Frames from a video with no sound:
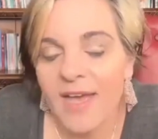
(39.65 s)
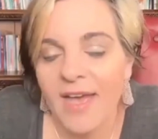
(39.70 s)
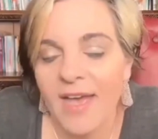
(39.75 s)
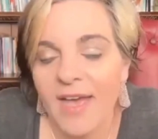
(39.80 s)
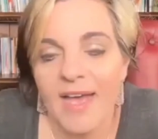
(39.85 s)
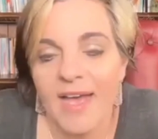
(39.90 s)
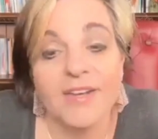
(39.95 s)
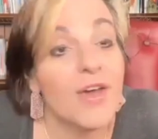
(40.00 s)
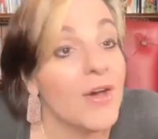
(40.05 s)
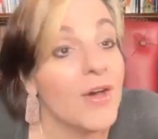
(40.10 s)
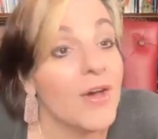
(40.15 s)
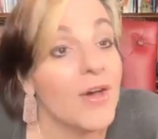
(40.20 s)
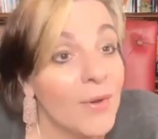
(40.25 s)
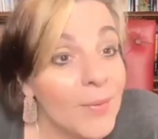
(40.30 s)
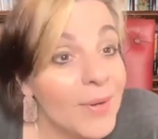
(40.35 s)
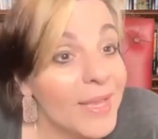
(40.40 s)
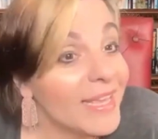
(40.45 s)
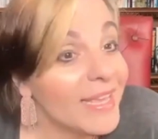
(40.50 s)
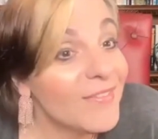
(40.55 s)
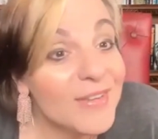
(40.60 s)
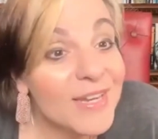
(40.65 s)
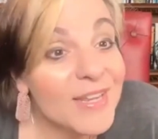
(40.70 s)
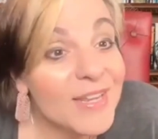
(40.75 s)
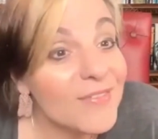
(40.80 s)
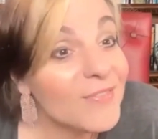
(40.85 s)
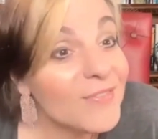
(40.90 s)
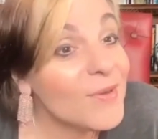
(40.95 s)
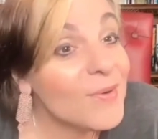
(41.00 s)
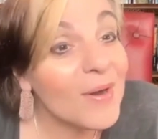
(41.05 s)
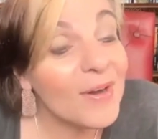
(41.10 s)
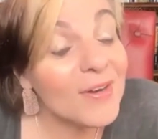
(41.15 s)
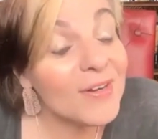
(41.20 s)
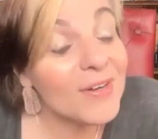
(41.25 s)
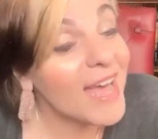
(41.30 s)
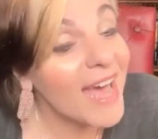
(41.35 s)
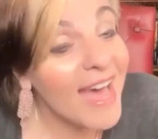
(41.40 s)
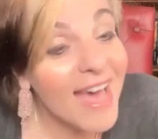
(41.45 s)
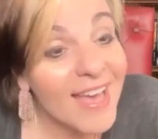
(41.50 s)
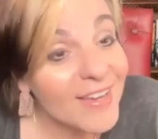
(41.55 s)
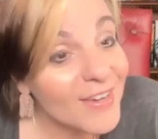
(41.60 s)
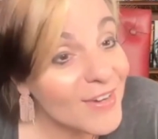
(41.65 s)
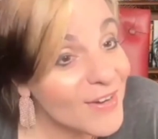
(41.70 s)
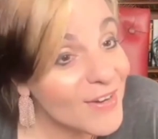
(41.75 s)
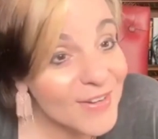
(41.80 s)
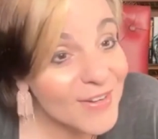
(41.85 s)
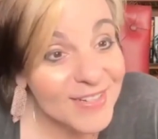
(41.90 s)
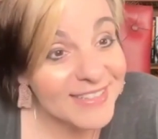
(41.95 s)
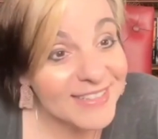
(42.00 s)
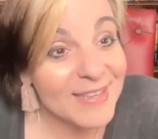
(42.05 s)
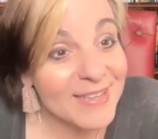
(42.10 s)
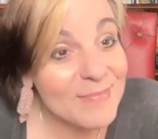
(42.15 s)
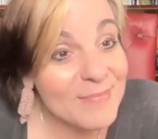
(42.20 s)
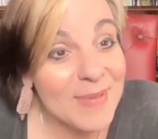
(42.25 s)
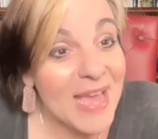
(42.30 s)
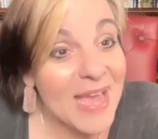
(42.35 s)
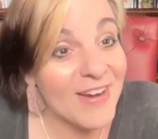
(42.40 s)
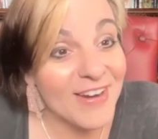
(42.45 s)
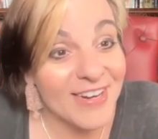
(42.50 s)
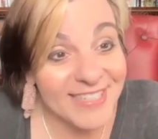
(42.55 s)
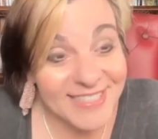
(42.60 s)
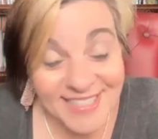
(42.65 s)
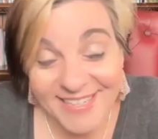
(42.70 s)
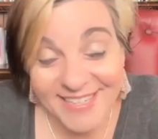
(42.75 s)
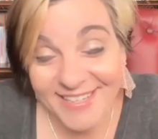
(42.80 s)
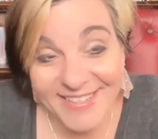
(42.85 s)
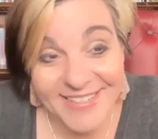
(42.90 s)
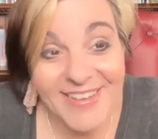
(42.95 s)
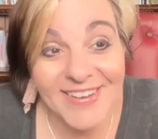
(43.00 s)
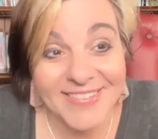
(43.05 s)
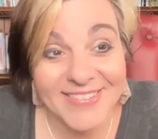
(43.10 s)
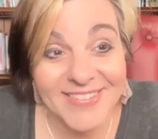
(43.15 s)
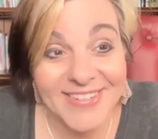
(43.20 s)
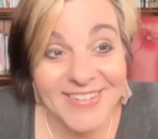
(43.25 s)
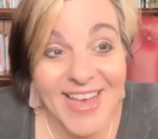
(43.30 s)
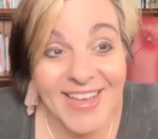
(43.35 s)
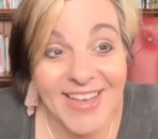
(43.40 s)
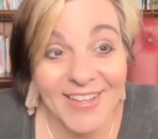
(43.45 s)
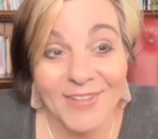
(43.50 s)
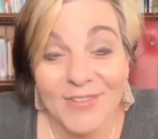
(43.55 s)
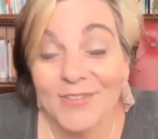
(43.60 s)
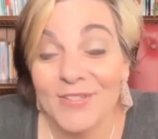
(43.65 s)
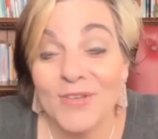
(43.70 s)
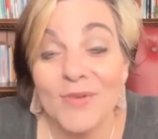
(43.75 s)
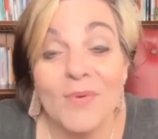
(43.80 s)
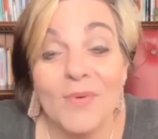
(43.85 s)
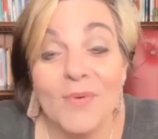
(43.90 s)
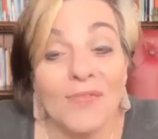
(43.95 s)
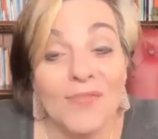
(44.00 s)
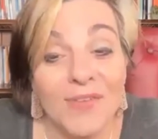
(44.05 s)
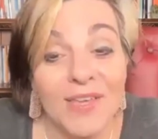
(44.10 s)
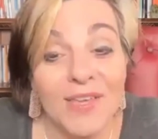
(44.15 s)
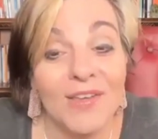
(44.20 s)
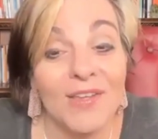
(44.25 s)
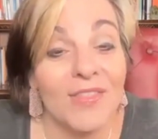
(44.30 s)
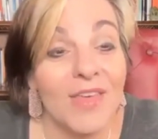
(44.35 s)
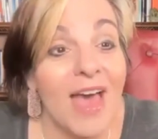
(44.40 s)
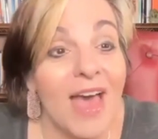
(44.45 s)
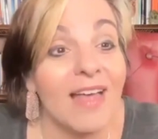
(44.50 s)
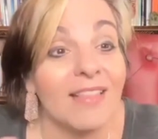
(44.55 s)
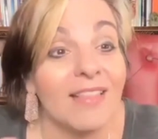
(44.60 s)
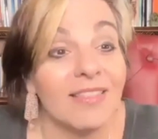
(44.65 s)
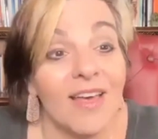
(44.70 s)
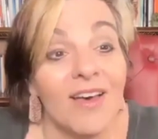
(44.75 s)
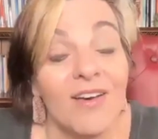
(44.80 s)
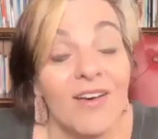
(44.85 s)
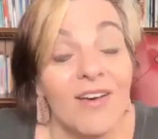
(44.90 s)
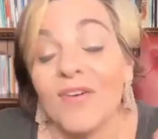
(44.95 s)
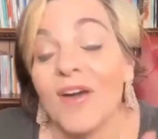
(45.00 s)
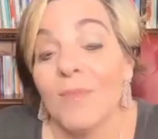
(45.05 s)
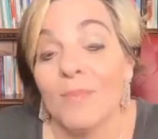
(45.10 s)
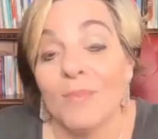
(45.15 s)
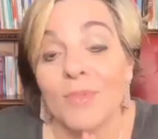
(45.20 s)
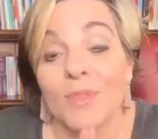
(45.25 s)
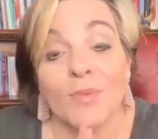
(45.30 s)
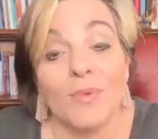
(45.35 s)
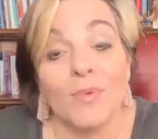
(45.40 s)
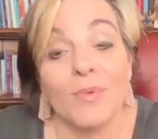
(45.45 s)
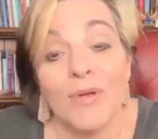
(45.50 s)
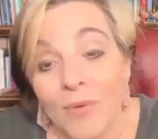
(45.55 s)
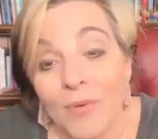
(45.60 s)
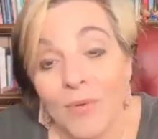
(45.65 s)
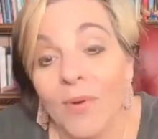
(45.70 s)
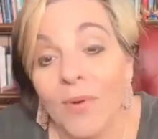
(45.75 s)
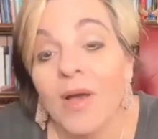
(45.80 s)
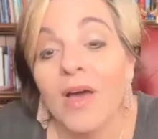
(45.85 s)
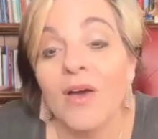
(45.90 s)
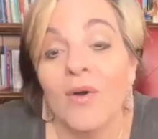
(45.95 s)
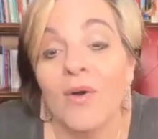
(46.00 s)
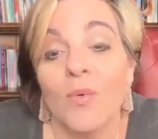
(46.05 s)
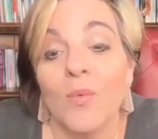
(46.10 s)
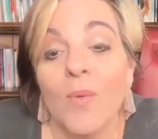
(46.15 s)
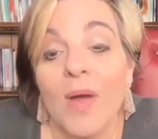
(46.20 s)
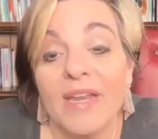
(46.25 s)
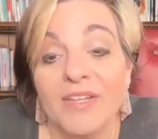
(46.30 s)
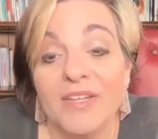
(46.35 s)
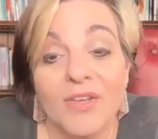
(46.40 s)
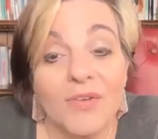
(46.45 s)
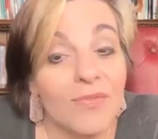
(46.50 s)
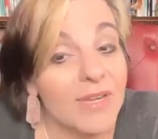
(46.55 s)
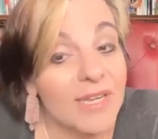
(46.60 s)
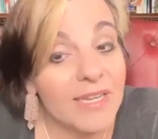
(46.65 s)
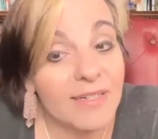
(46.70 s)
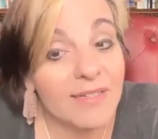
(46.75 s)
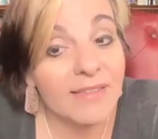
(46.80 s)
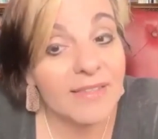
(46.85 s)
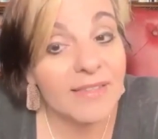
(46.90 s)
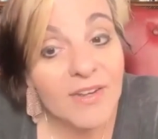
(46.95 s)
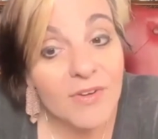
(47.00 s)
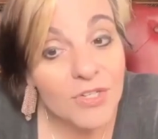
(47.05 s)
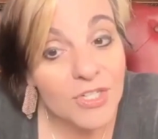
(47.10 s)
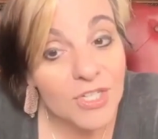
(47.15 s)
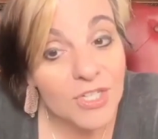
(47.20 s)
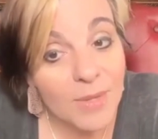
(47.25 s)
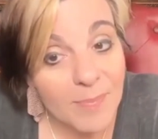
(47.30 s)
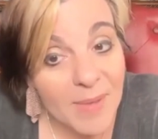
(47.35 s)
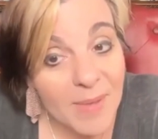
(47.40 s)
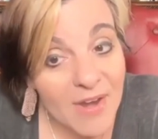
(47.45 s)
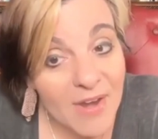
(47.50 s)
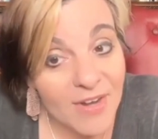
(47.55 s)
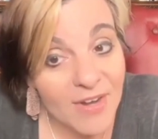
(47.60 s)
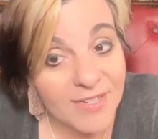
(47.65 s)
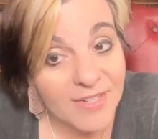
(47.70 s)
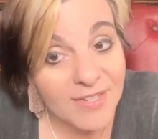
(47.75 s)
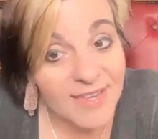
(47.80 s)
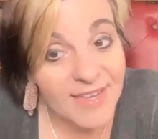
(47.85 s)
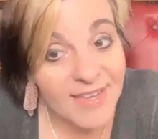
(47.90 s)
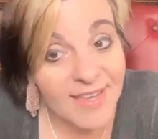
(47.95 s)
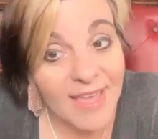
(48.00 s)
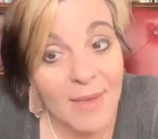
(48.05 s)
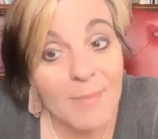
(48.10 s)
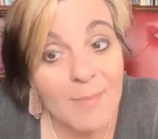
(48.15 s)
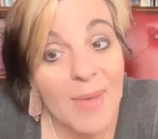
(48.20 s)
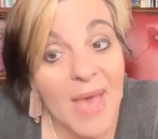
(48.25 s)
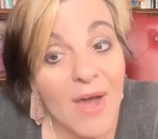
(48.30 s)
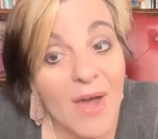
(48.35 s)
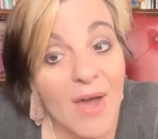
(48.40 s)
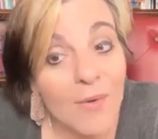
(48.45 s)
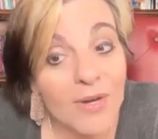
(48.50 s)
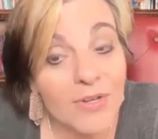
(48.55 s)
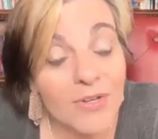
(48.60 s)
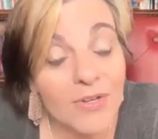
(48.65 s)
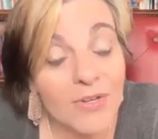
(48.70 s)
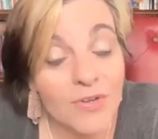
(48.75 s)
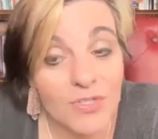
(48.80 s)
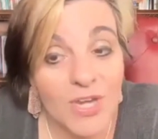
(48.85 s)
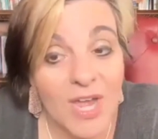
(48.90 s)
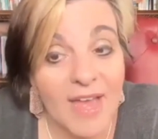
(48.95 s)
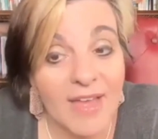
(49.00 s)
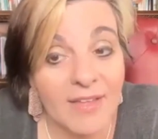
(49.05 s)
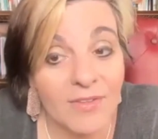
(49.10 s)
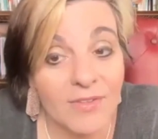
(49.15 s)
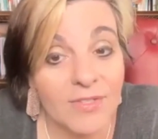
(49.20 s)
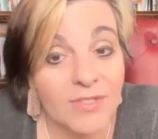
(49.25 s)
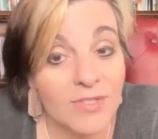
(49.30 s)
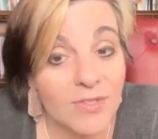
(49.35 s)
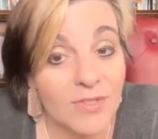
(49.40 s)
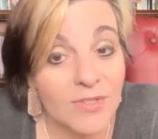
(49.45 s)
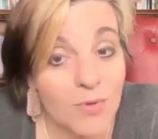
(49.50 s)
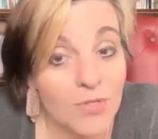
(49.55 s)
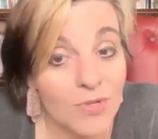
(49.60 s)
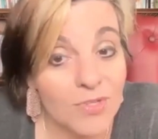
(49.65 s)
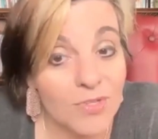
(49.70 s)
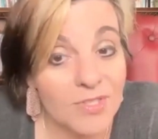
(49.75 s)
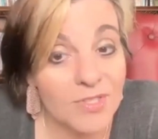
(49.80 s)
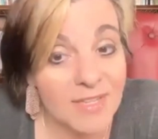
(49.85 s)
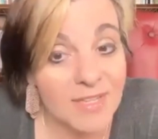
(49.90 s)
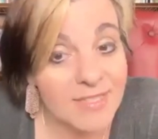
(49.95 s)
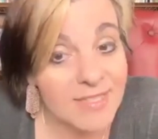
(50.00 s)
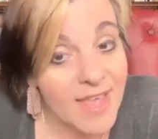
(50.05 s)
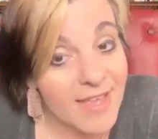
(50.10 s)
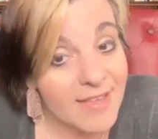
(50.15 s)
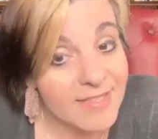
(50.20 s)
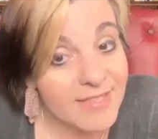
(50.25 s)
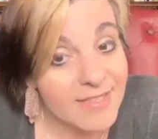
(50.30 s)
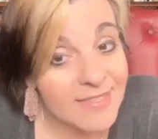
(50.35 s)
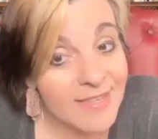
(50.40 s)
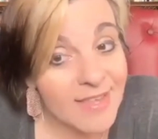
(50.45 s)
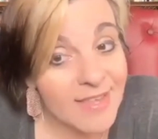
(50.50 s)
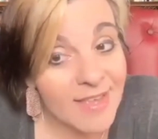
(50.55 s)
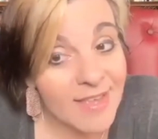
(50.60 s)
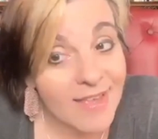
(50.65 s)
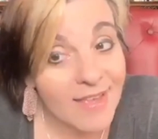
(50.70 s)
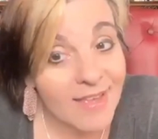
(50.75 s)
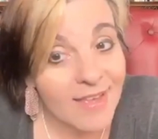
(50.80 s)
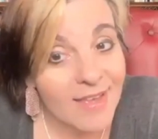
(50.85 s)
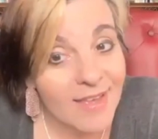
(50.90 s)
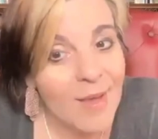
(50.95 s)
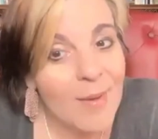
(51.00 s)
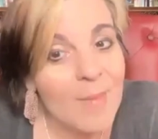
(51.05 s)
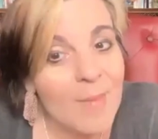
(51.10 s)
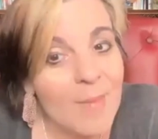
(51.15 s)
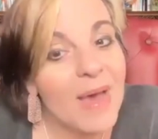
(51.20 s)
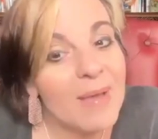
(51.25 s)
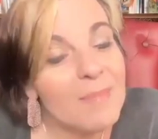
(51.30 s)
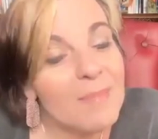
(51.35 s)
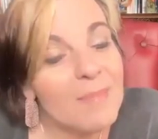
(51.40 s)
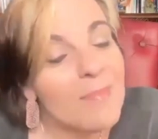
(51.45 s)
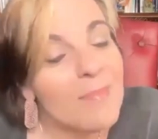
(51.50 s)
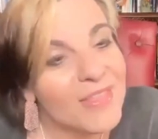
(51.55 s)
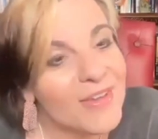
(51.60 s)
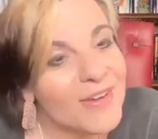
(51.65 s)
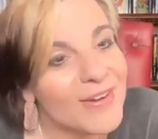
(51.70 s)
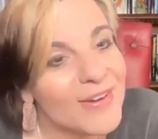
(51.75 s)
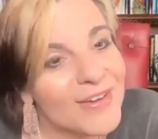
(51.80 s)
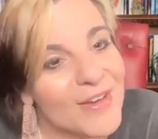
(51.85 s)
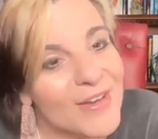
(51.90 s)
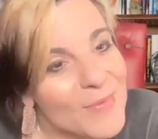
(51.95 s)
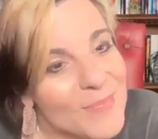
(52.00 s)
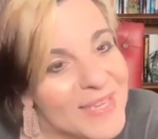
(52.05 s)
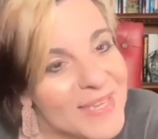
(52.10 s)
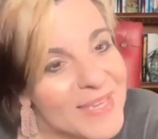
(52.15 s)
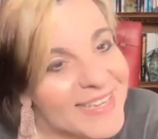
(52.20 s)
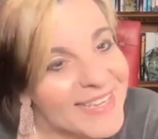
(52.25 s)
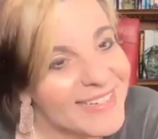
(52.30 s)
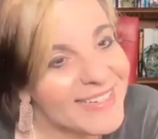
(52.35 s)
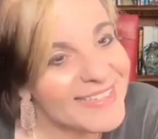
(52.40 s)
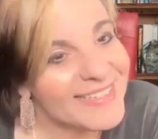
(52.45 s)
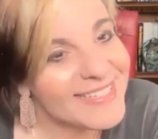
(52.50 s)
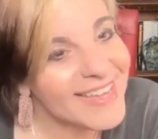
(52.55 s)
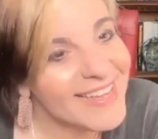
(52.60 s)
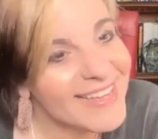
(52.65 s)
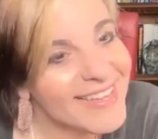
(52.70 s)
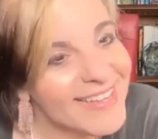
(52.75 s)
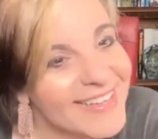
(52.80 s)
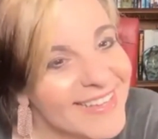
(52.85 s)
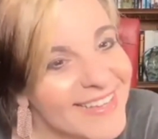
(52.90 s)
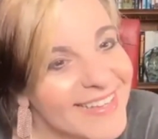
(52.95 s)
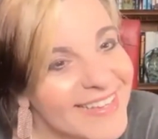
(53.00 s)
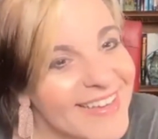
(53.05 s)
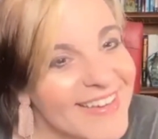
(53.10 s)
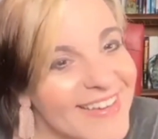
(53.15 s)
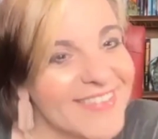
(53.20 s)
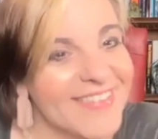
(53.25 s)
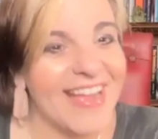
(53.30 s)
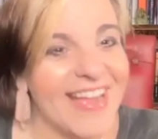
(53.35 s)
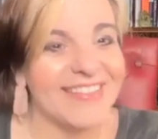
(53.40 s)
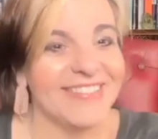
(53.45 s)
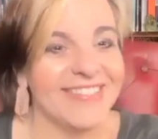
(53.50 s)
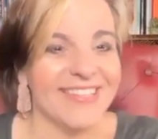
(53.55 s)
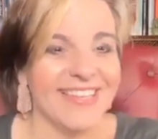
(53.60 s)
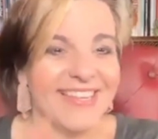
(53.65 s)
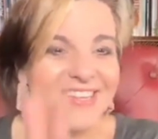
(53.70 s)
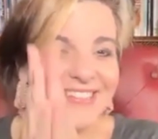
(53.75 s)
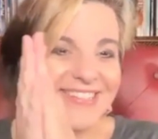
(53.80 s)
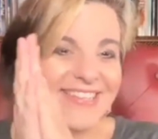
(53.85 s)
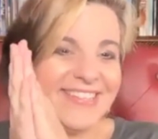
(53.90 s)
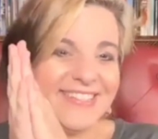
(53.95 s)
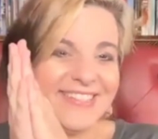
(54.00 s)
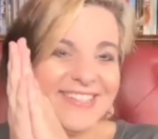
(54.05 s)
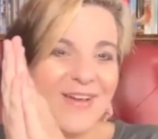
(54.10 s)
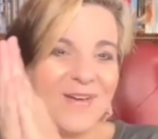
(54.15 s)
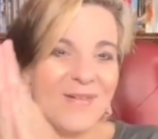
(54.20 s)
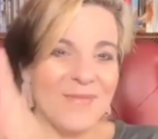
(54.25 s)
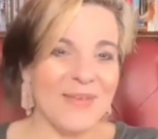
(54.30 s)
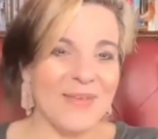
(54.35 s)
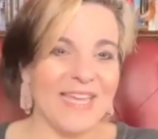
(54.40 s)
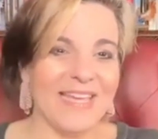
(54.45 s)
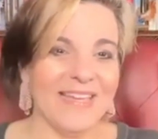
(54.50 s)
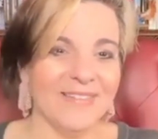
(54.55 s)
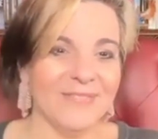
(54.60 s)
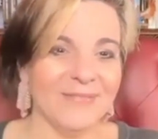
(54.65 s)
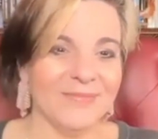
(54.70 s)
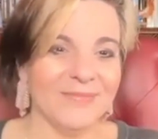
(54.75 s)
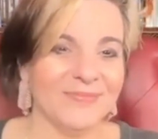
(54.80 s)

I know even if you are not currently parenting a young child, you will feel that love come through when you read Leadership Parenting, Empower Your Child's Social Success by Mother Gopi Gita. Congratulations, Gopi.